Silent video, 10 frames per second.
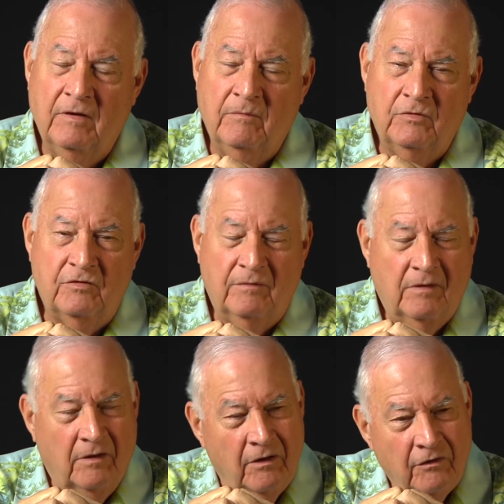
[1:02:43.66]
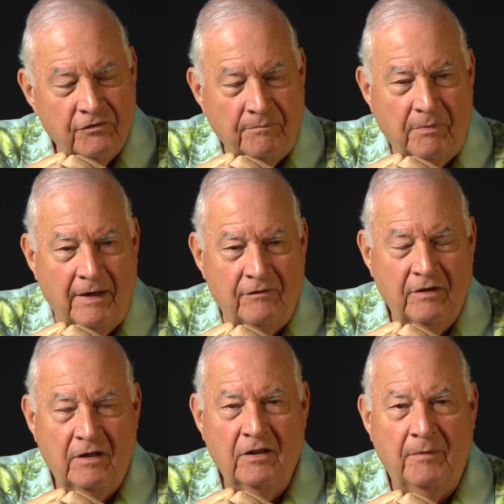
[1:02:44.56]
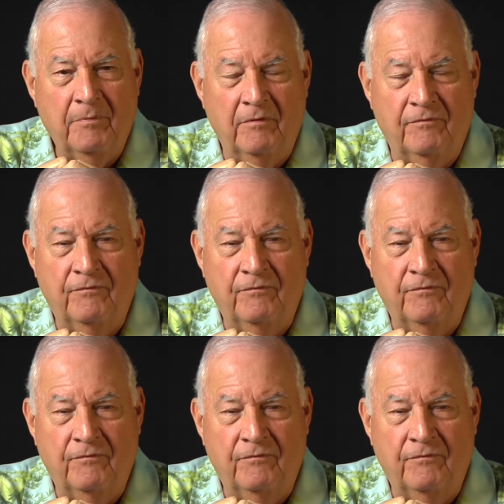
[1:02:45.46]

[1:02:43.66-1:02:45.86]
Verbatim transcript: I was, I was a little surprised. I had a couple of